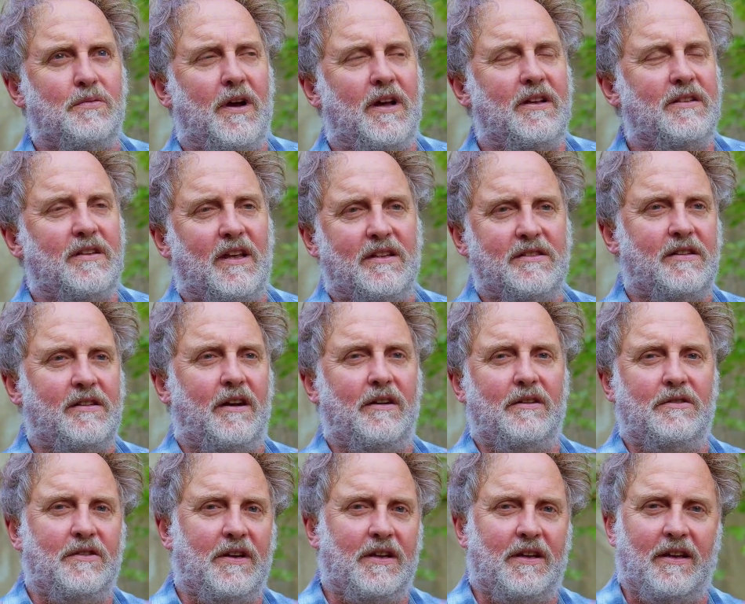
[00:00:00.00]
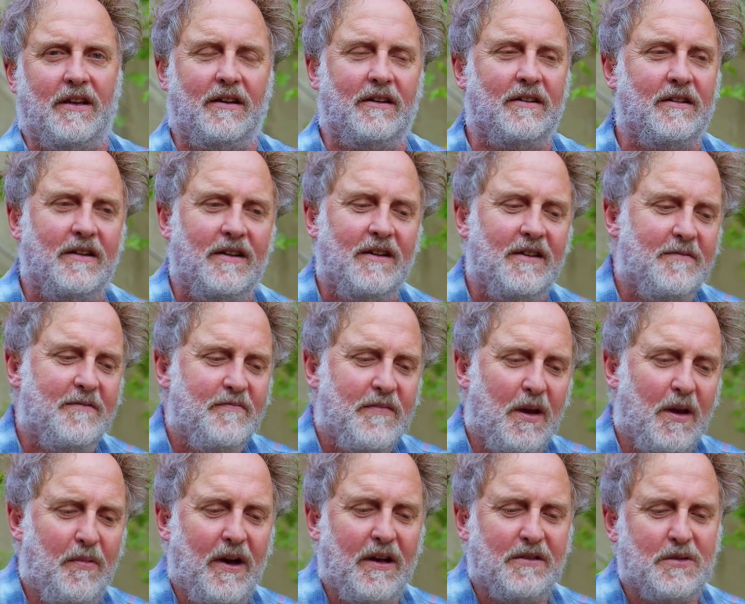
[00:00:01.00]
wines I started drinking
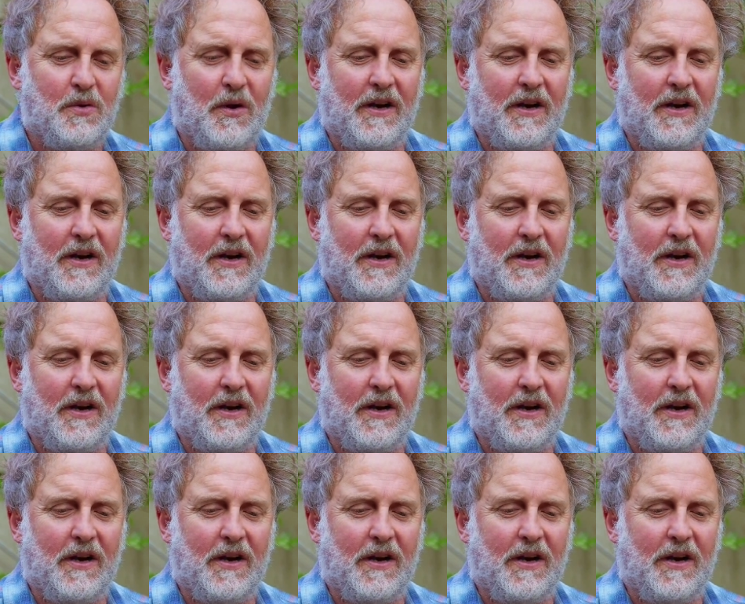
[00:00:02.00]
about